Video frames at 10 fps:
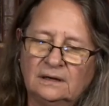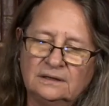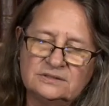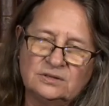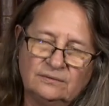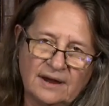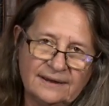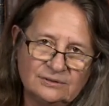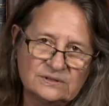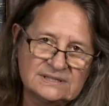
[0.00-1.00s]

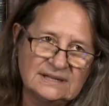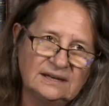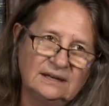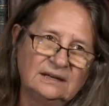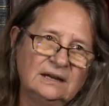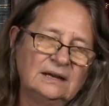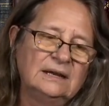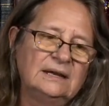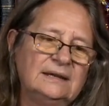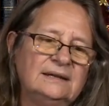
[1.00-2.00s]
Survivors Day,
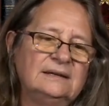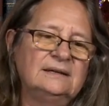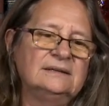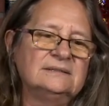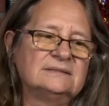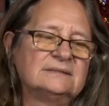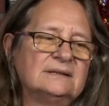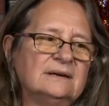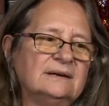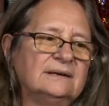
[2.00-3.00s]
is
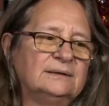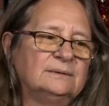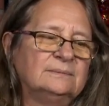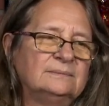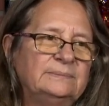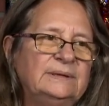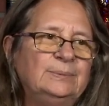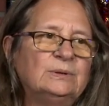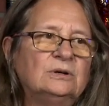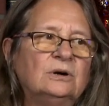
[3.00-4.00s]

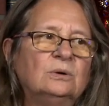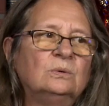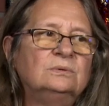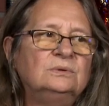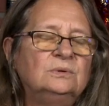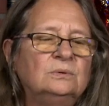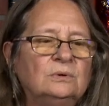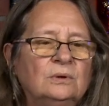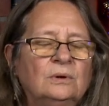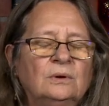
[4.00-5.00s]
people
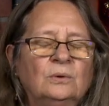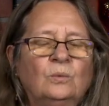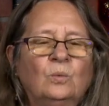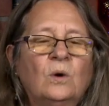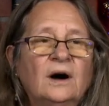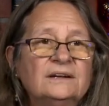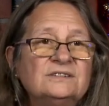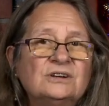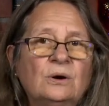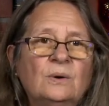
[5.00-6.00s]
want to
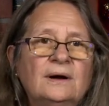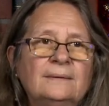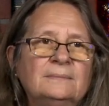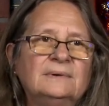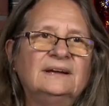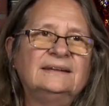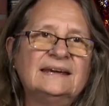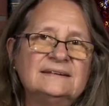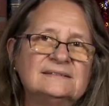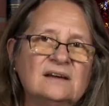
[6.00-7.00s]
show up and
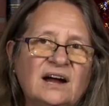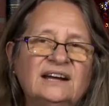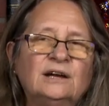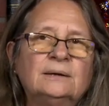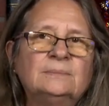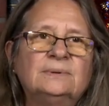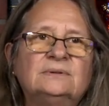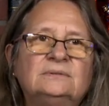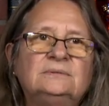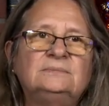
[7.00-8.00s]
they sign up
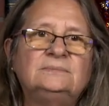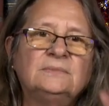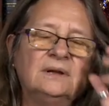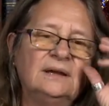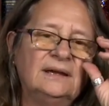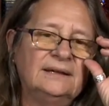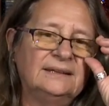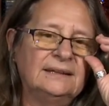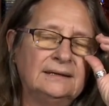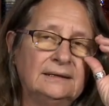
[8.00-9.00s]
and
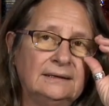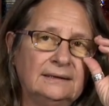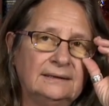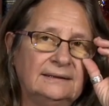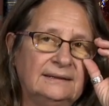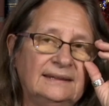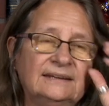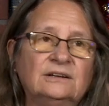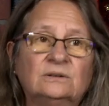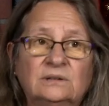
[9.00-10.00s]
then they
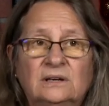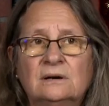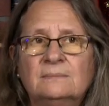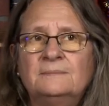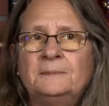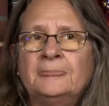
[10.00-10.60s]
don't come.